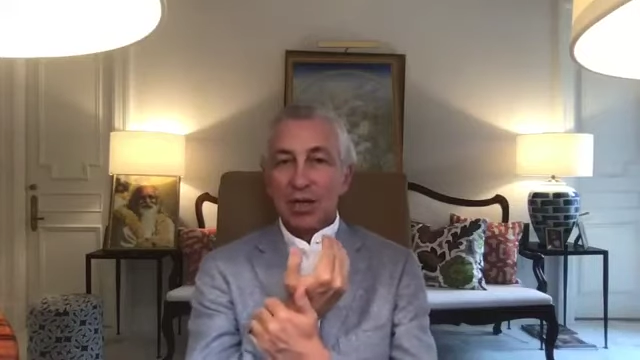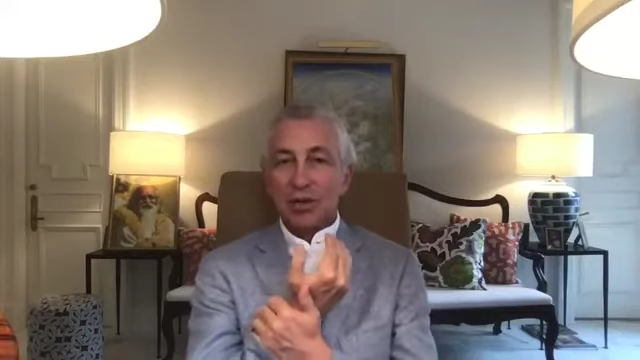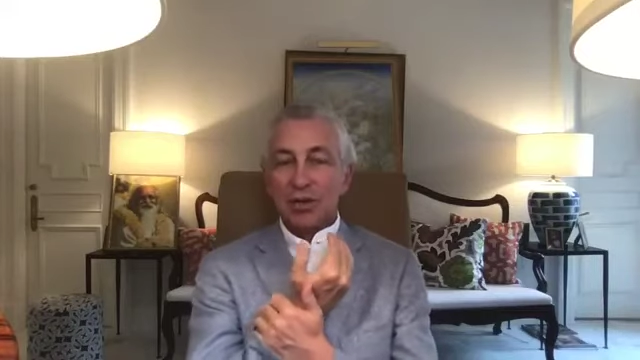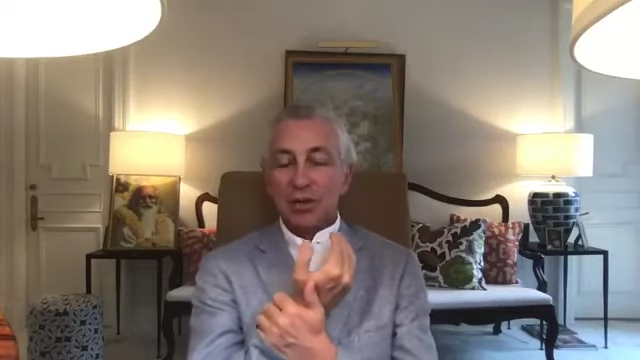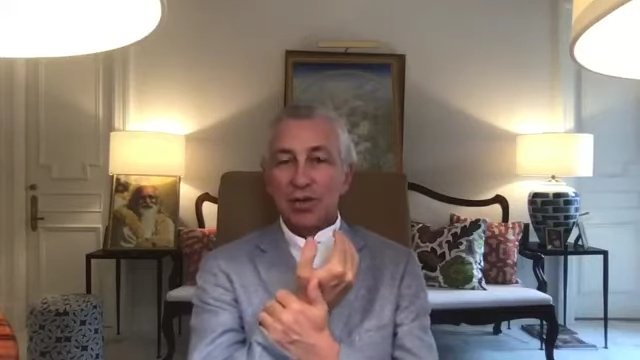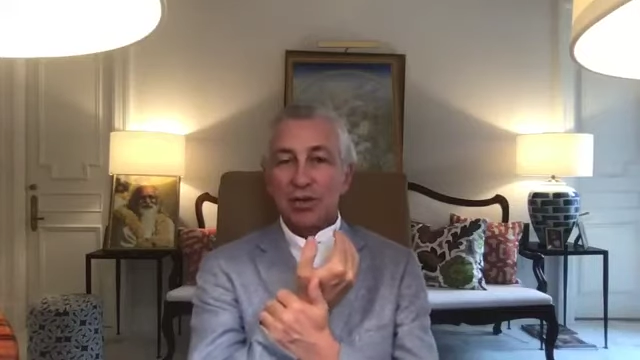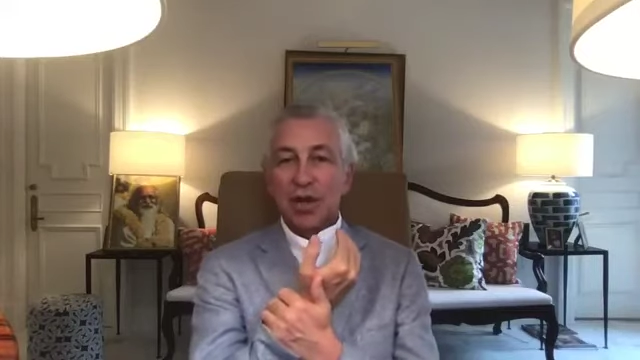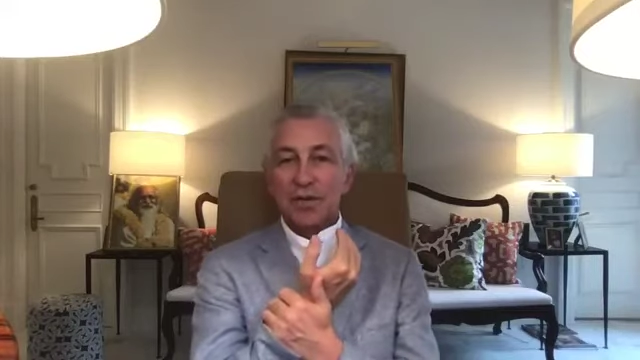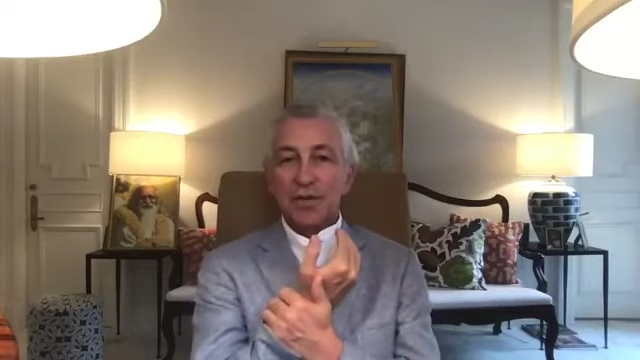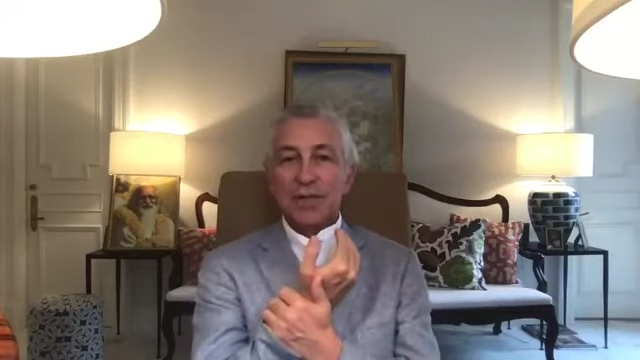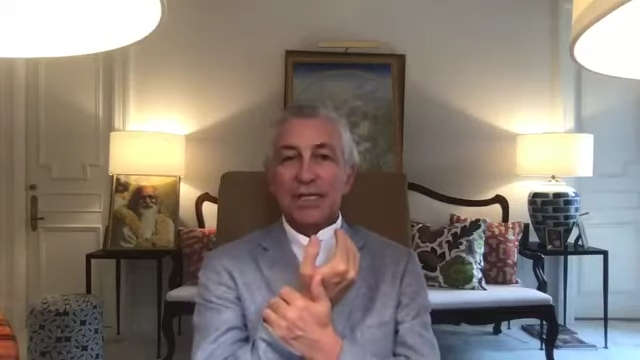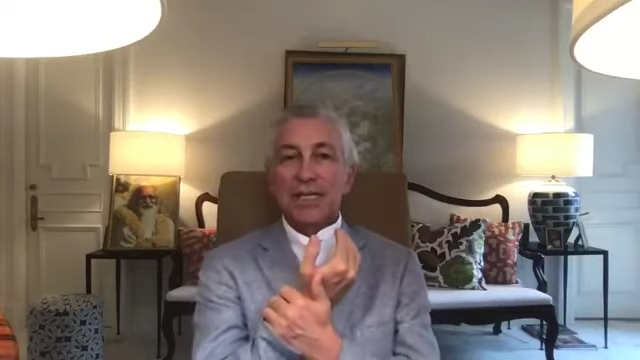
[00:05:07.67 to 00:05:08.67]
So the
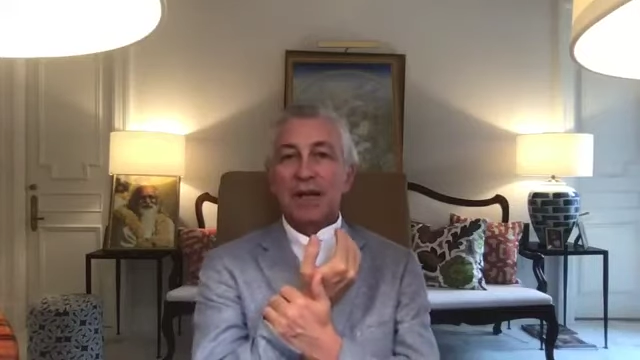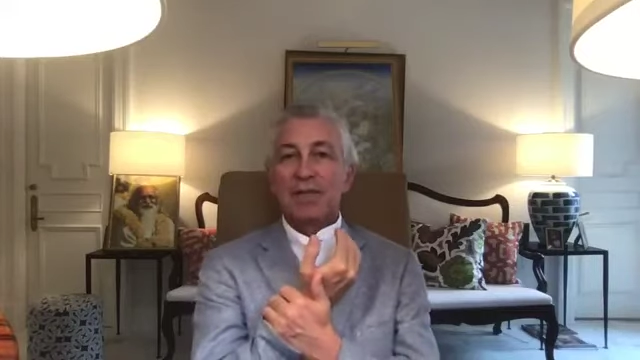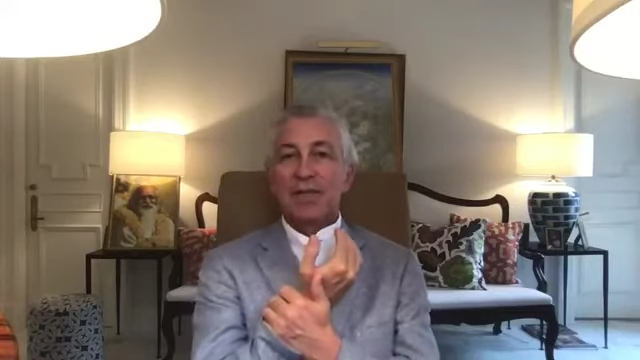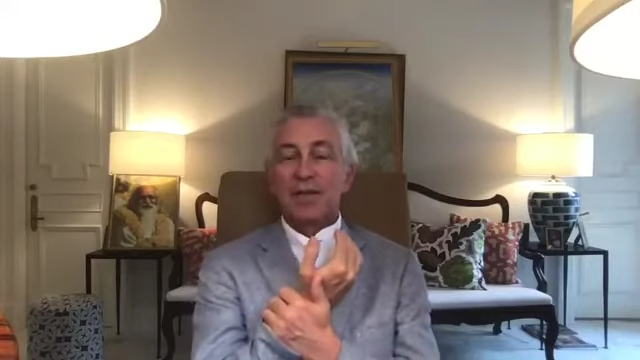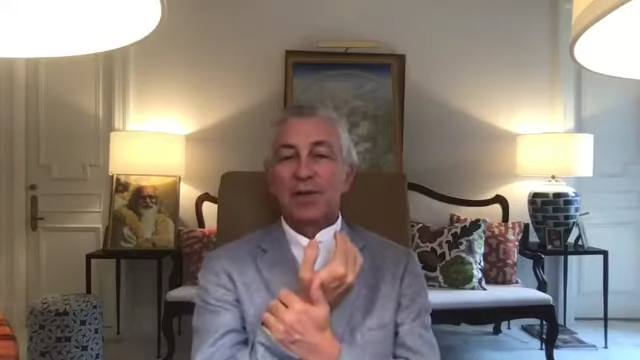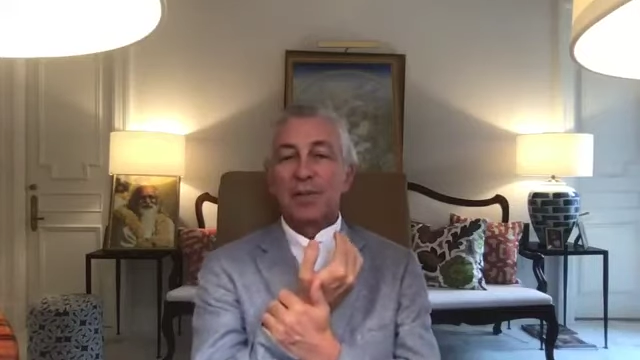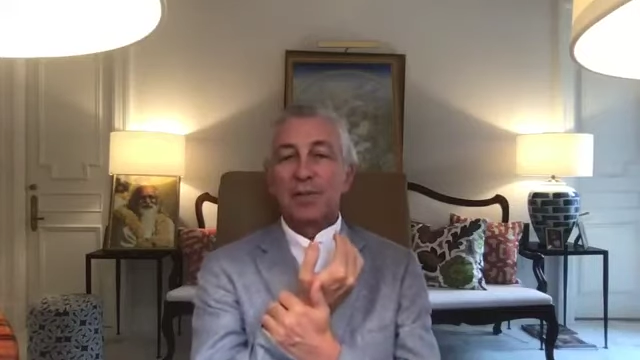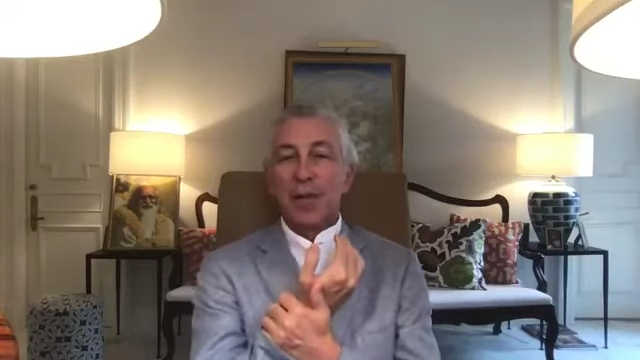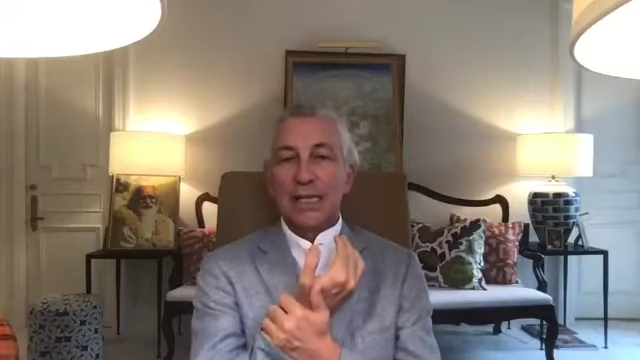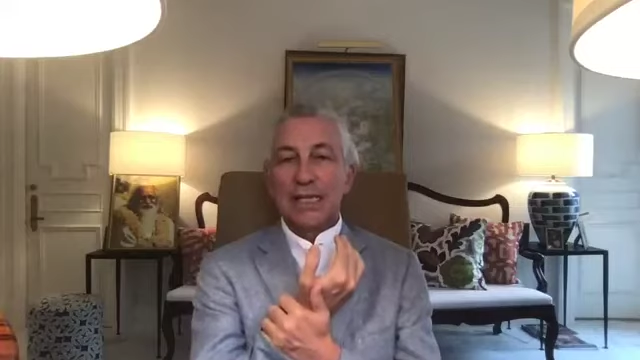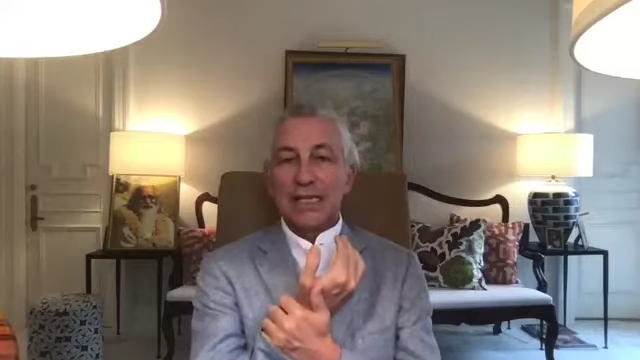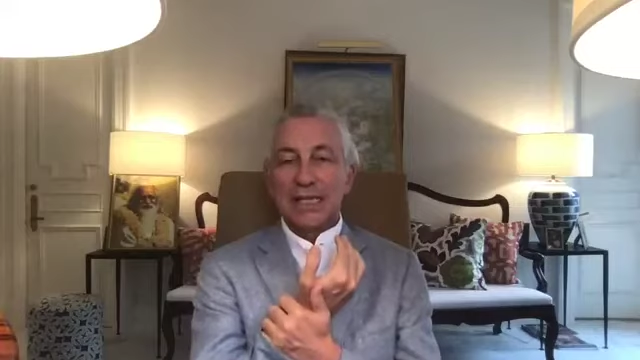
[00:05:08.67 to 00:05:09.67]
surface level of the
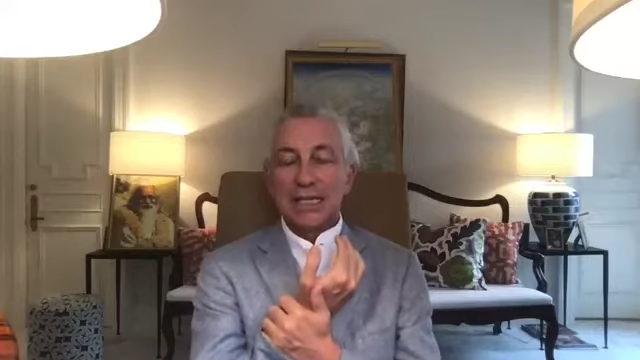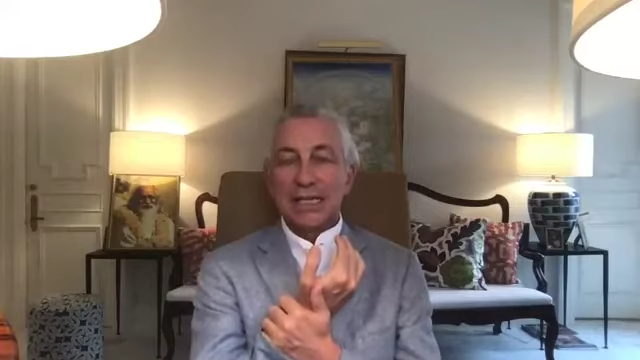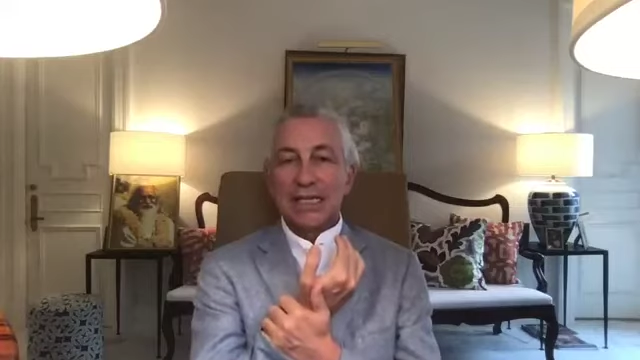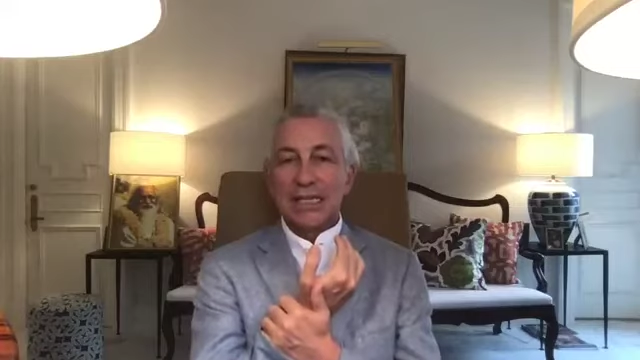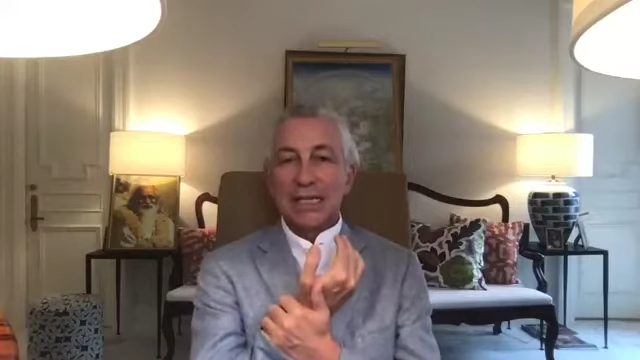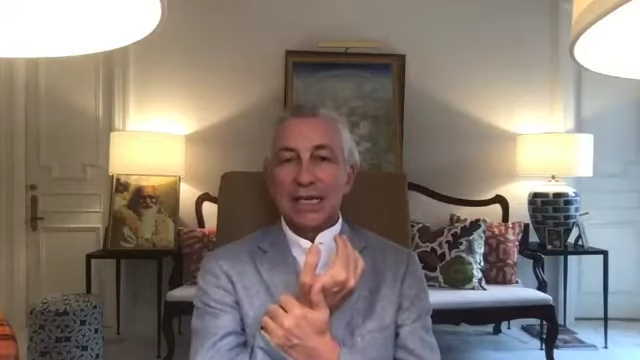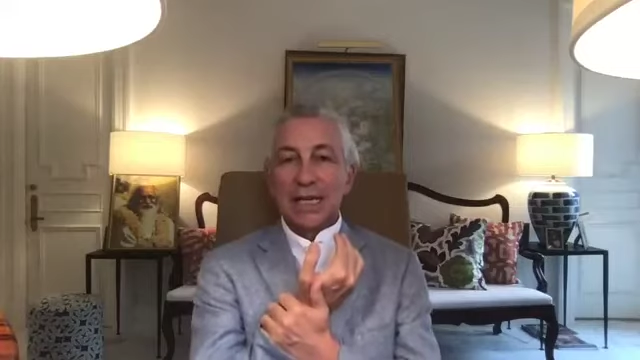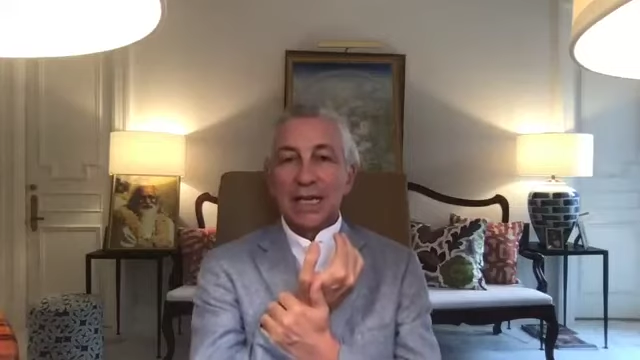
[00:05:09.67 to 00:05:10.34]
pulse is